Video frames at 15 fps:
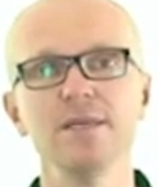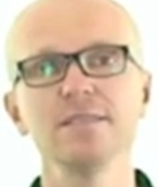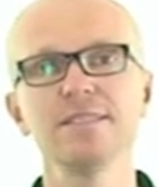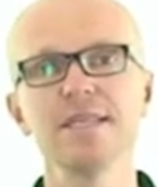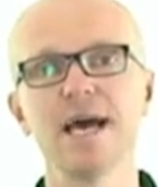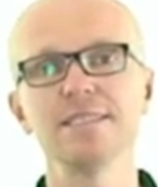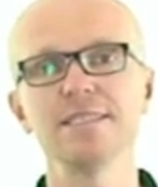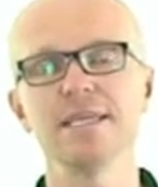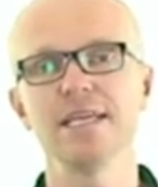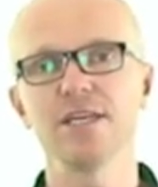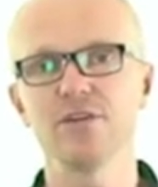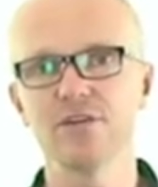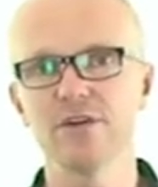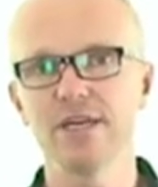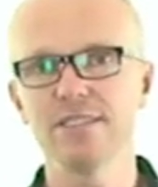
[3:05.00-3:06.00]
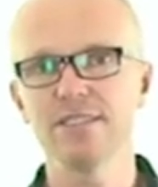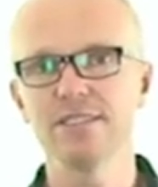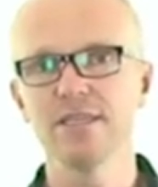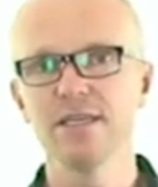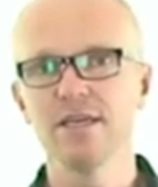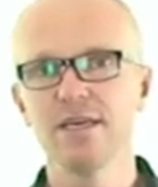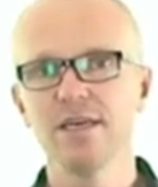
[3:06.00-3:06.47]
start to
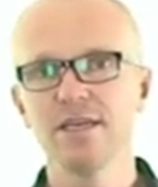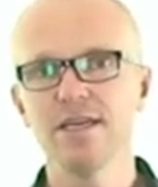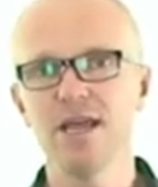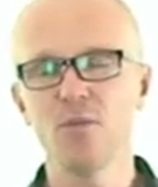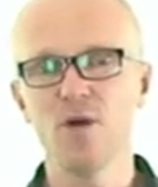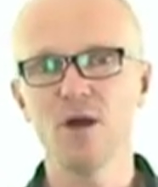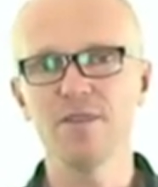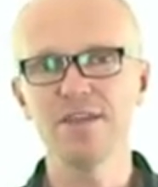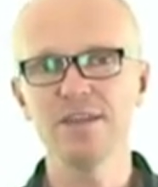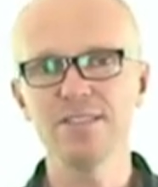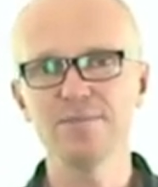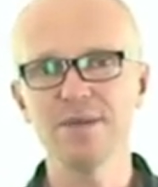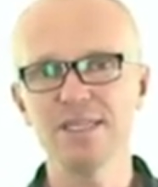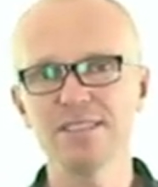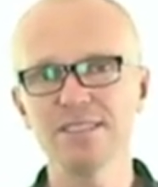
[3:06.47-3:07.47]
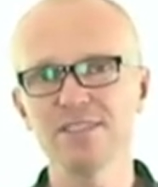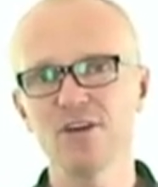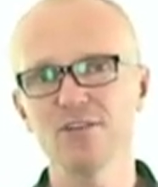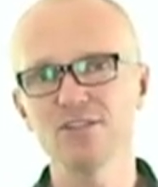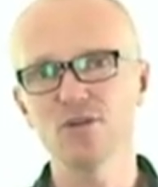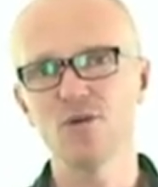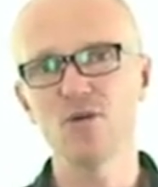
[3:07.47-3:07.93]
increase. Now what this means is
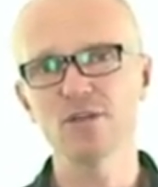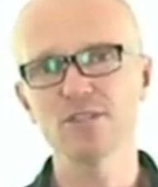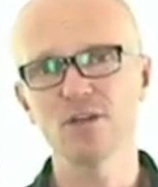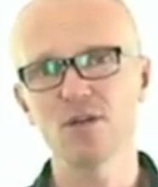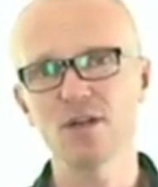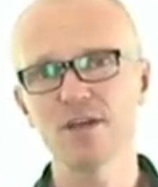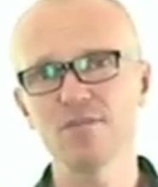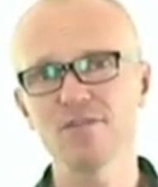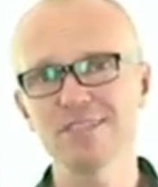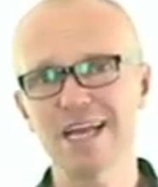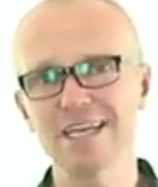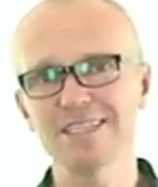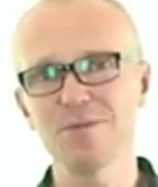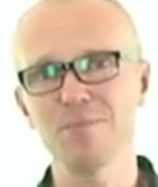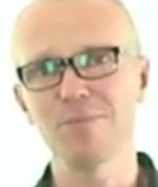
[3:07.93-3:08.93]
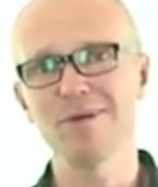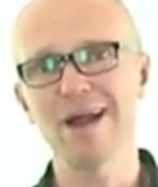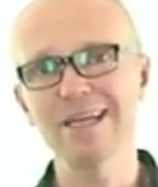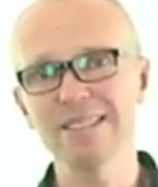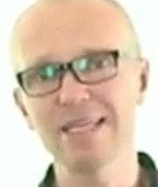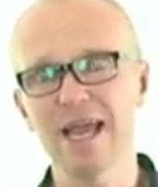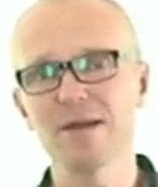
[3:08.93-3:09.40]
those cortisol levels actually
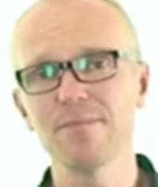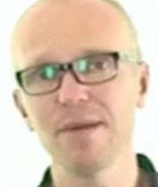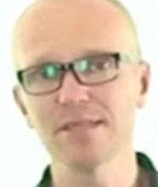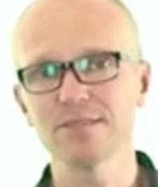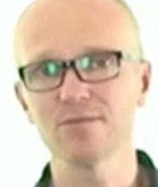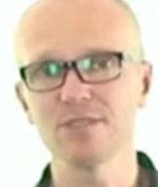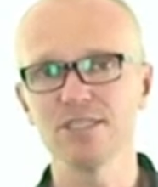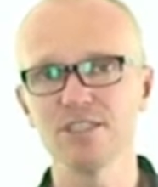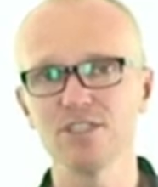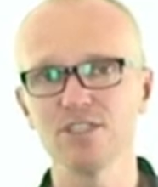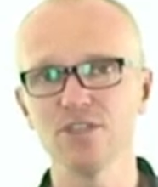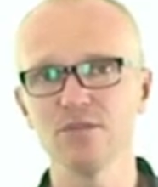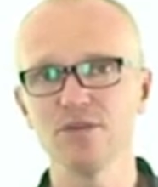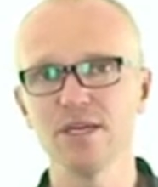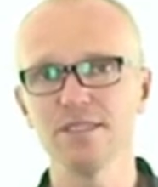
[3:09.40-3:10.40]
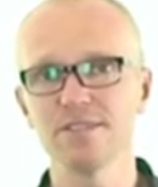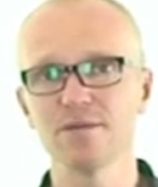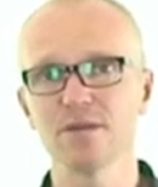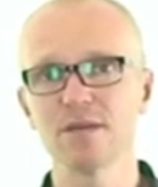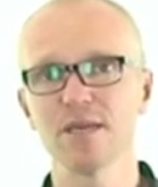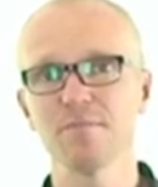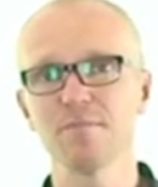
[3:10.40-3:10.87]
break down muscle tissue.
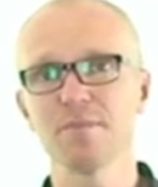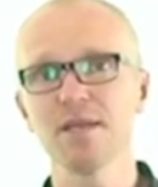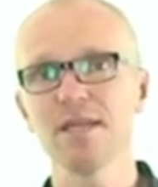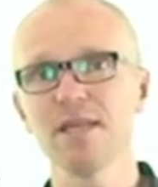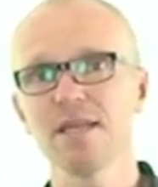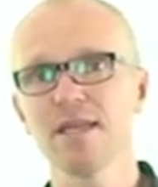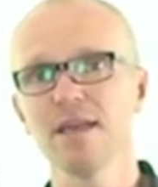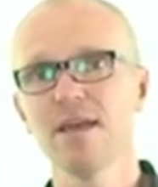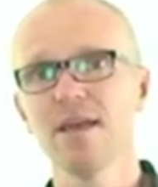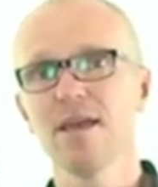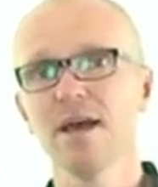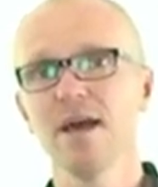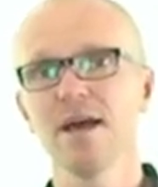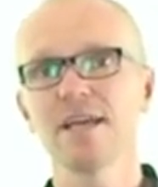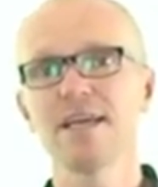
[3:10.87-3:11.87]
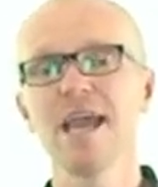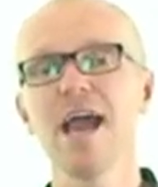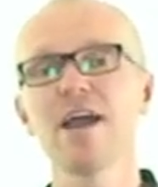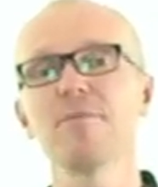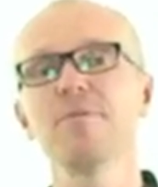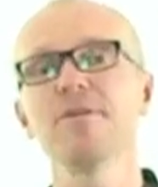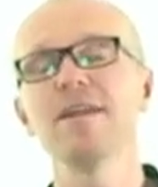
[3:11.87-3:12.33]
It's completely
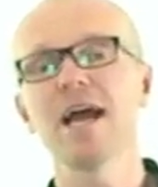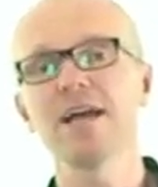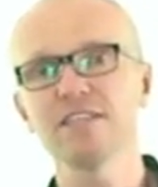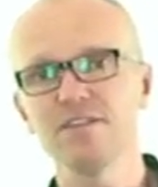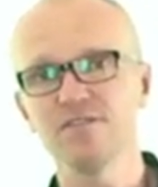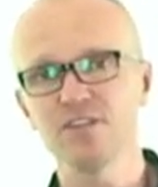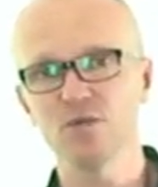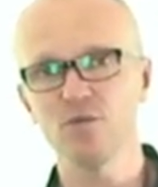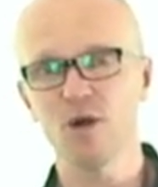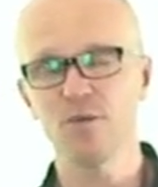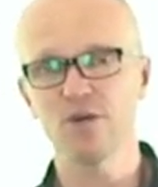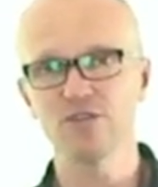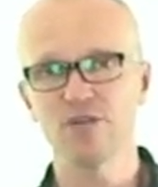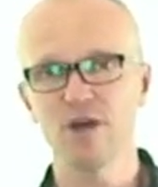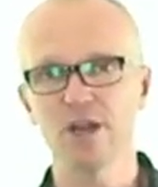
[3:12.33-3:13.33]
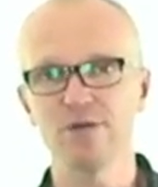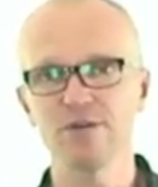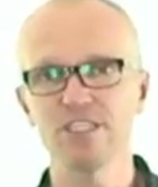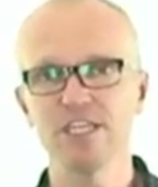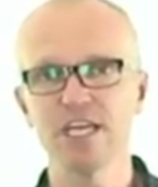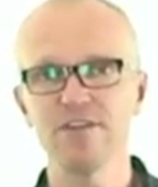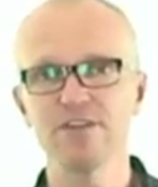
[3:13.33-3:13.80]
counterproductive to what we're trying to
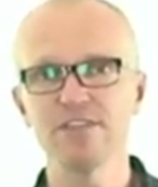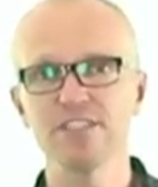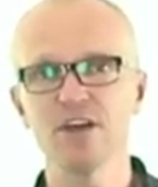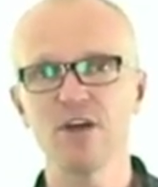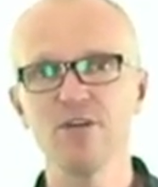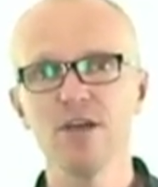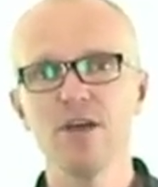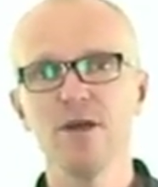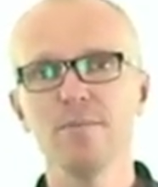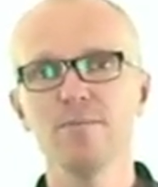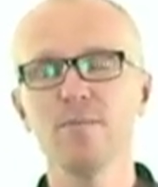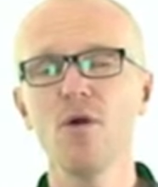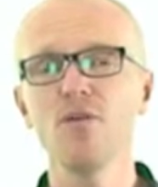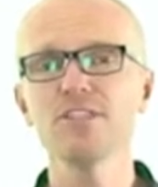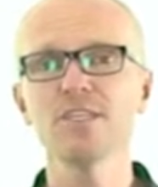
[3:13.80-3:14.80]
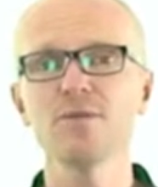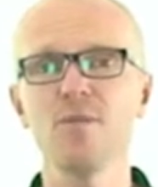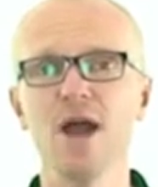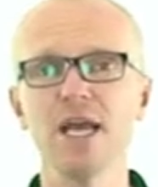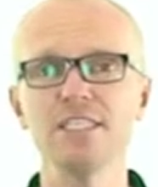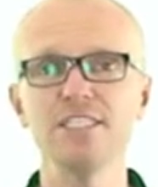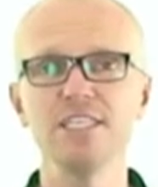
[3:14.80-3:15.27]
achieve. And so most of
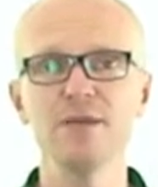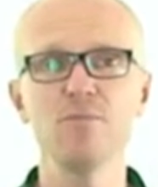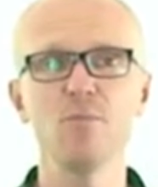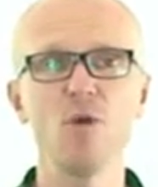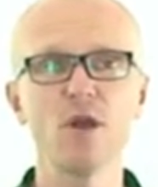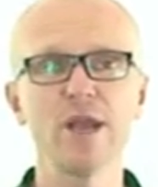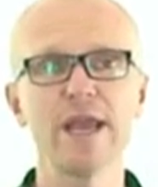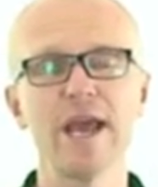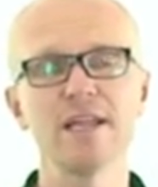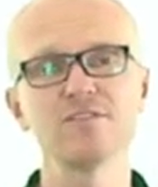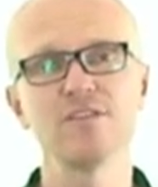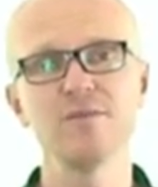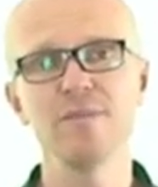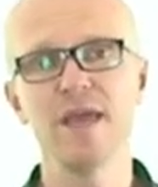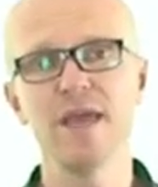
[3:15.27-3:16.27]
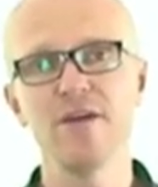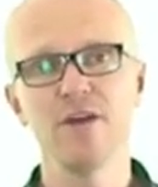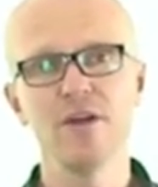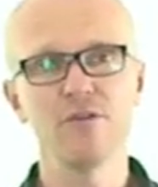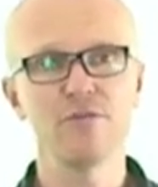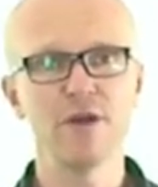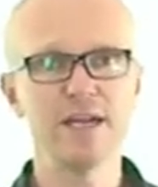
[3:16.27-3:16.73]
my gym workouts from there
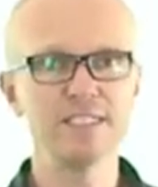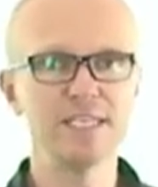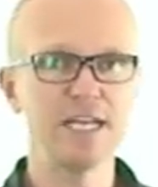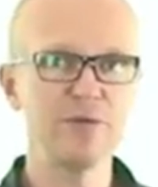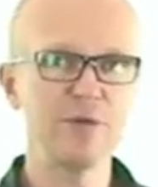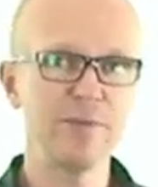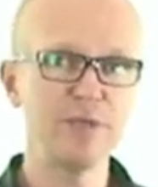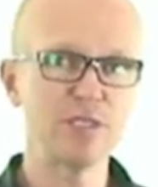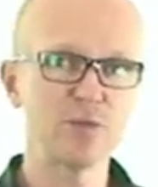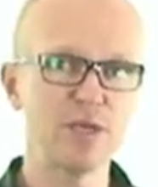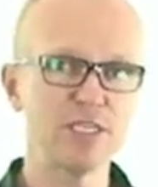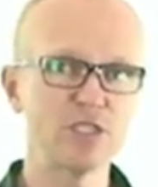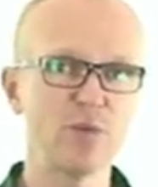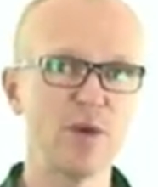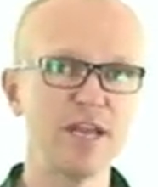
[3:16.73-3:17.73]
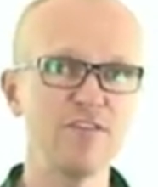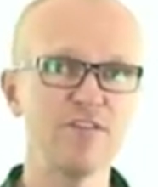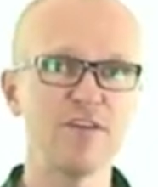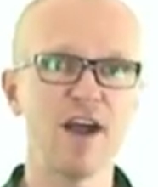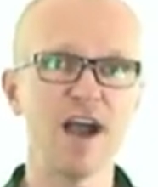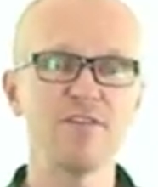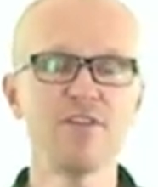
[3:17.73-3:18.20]
range anywhere between
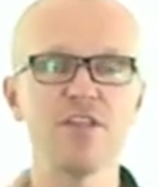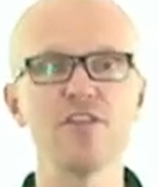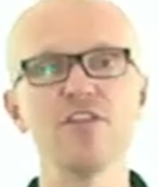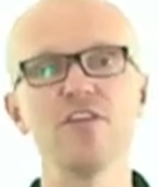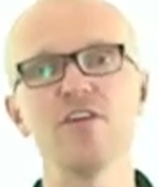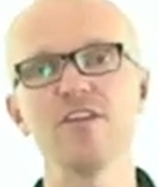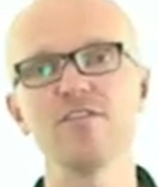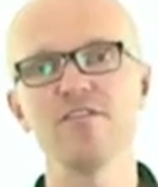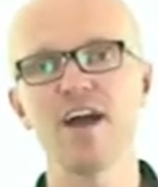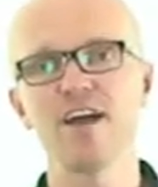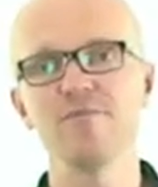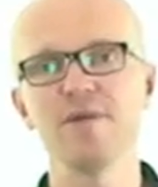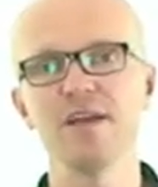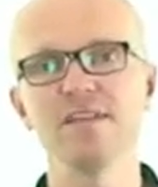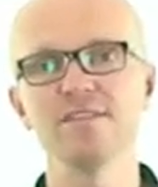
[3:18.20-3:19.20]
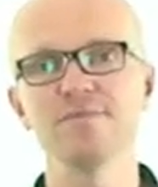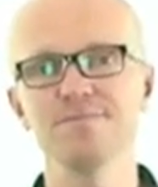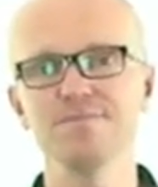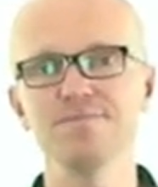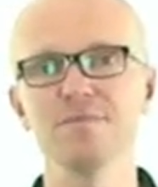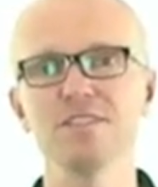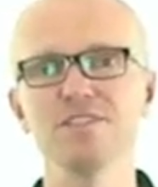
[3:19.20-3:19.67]
25 and 35 minutes.
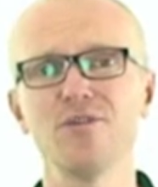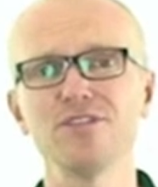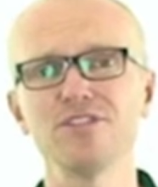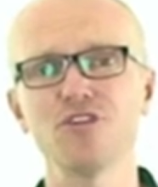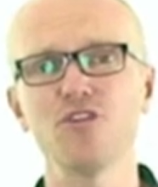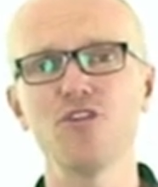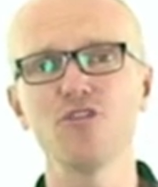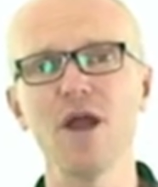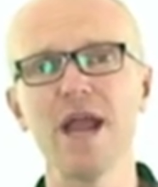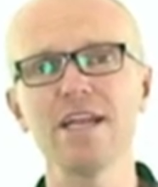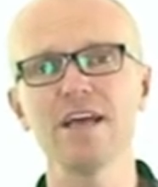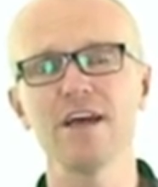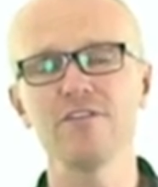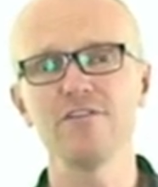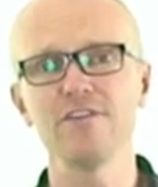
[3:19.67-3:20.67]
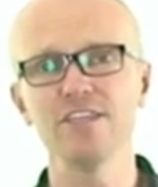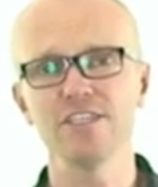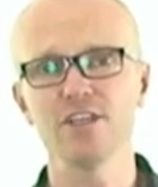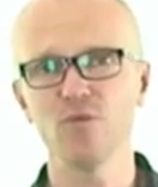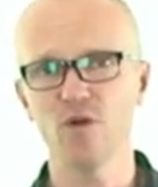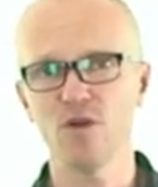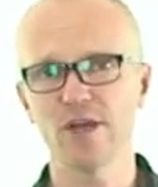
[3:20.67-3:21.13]
So it's a great
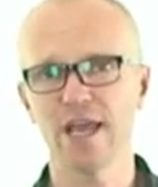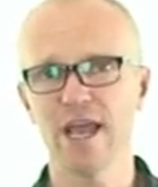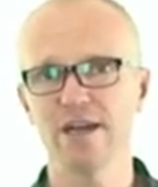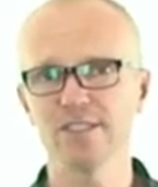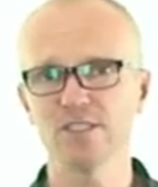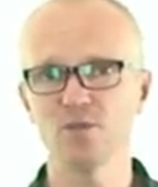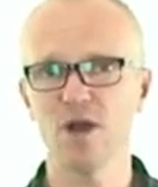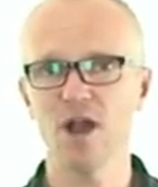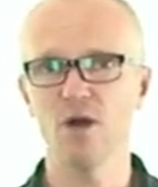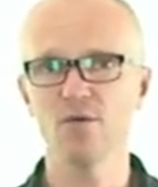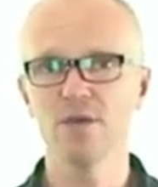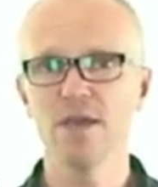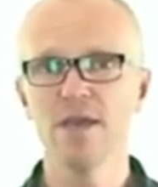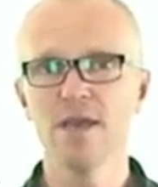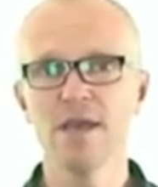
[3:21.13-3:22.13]
efficient workout as well.